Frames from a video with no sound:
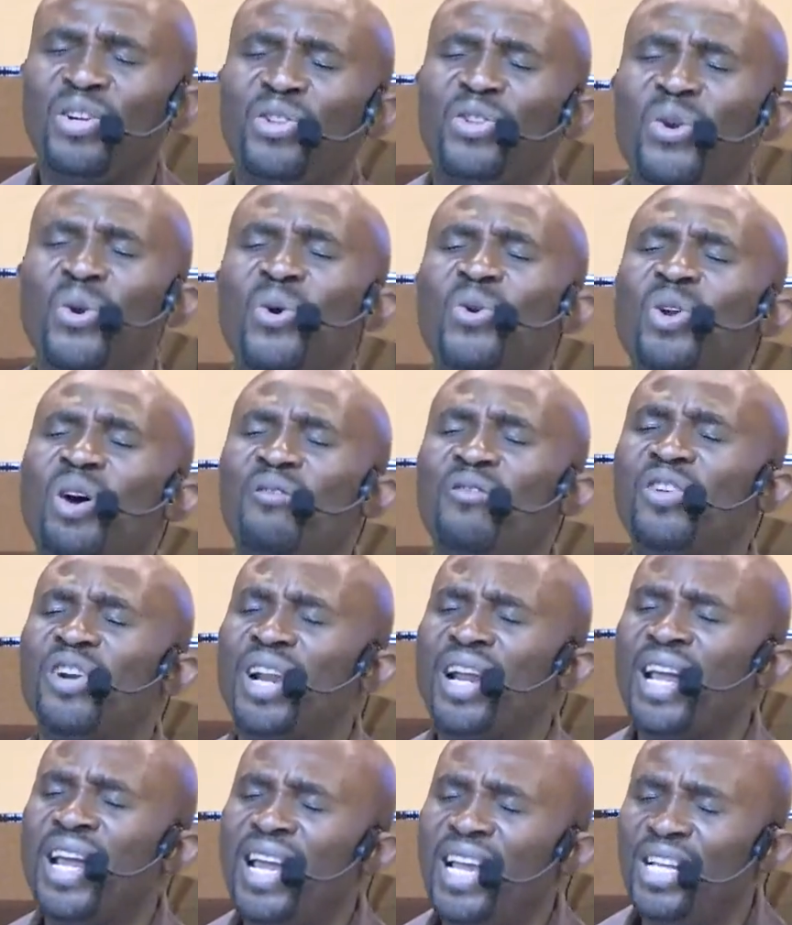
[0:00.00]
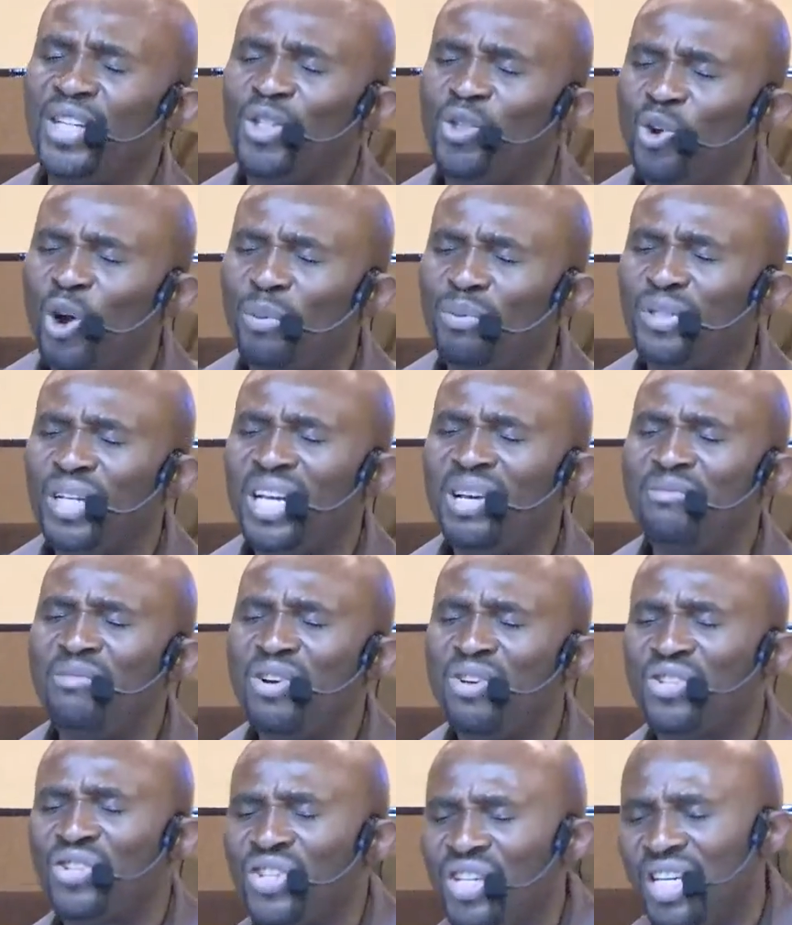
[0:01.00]
throne of grace to obtain
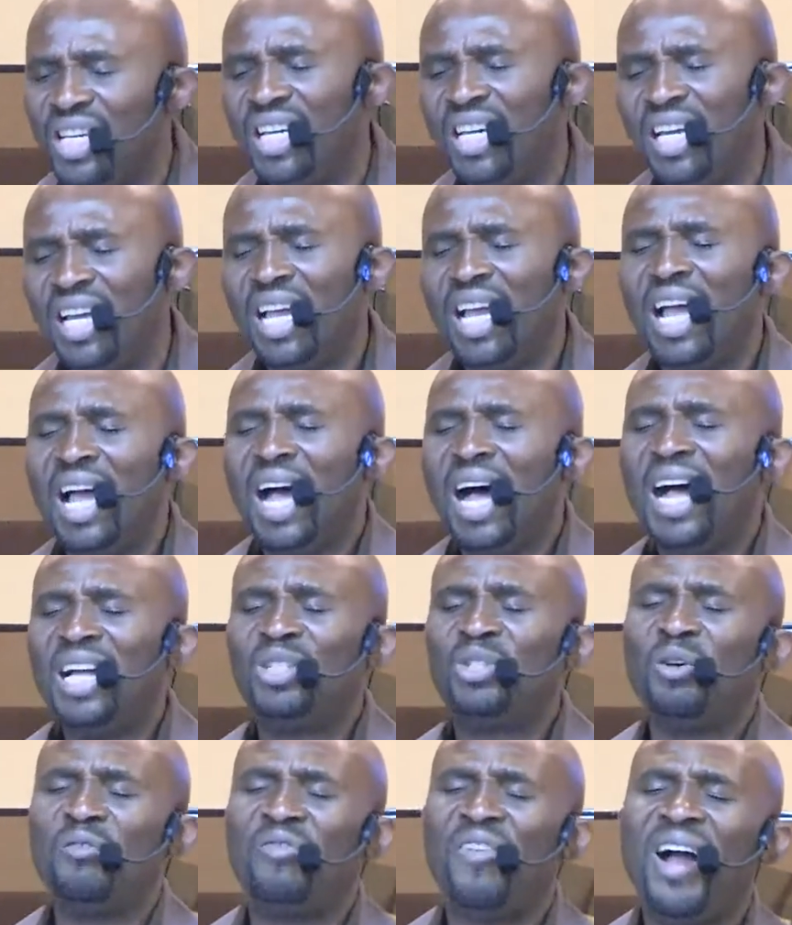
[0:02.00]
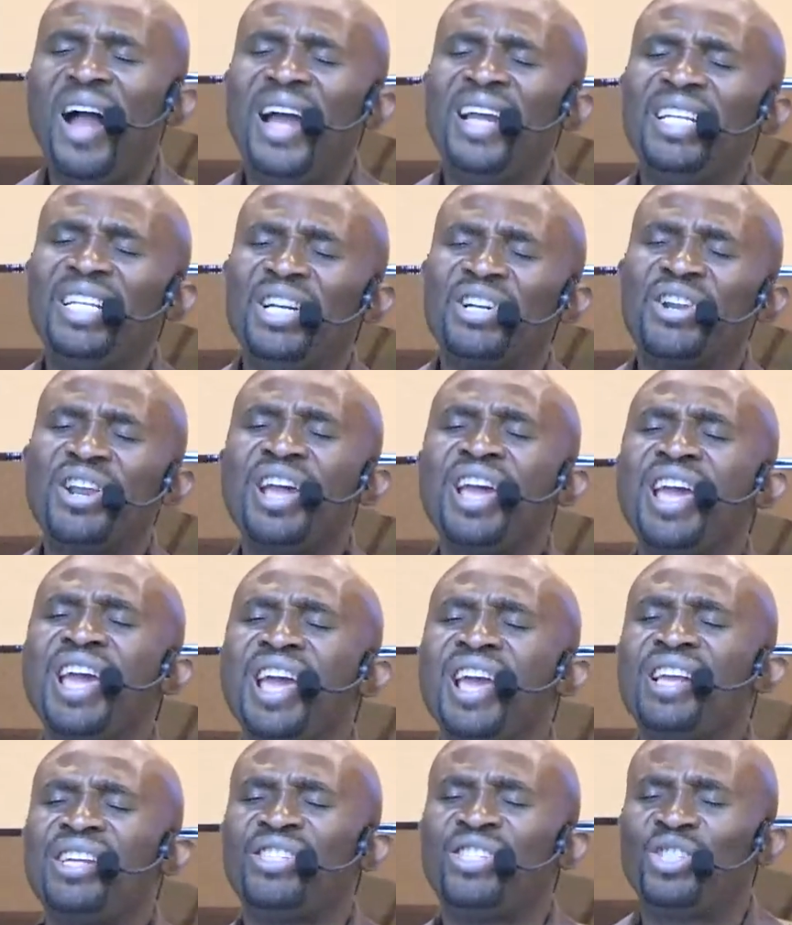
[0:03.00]
mercy and to find
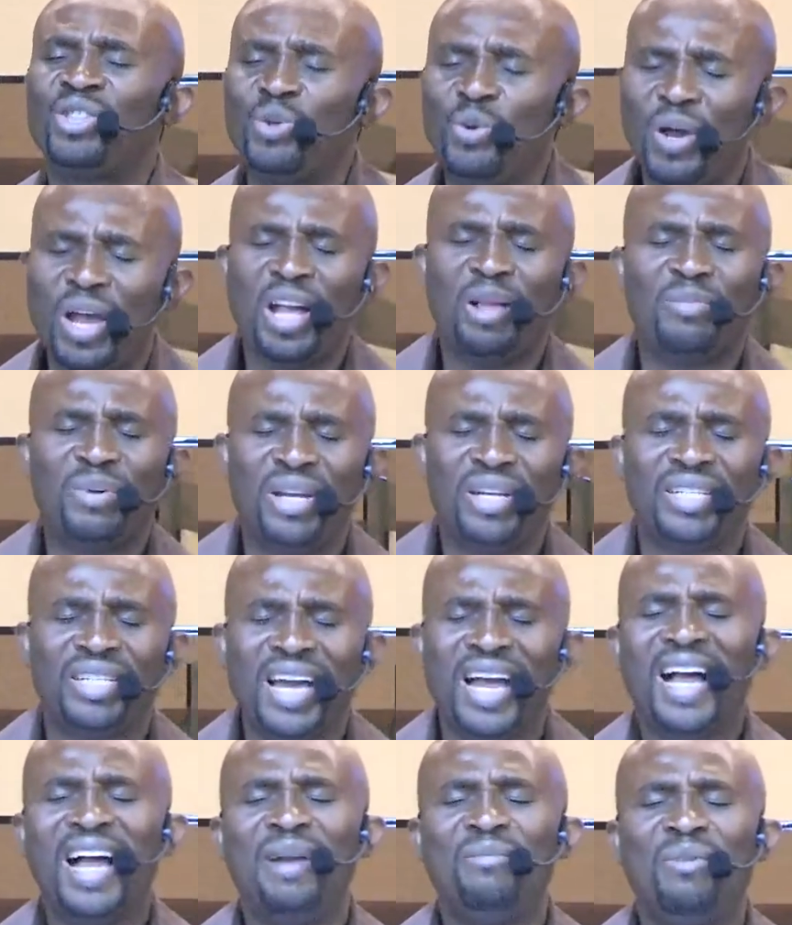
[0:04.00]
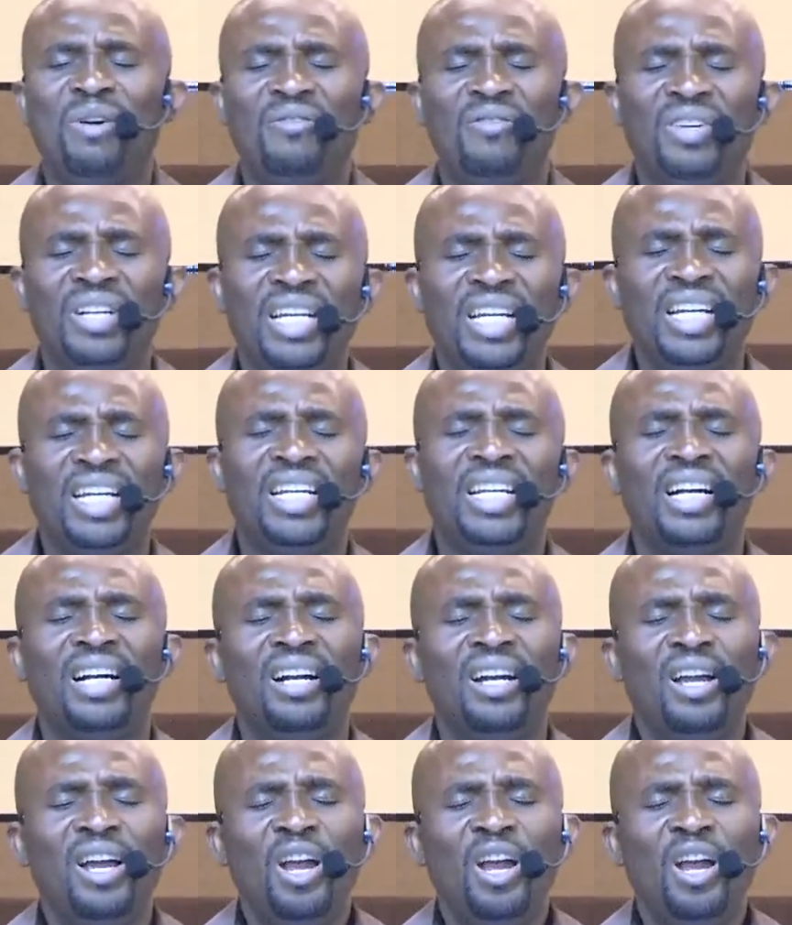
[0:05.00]
grace to help in time of need.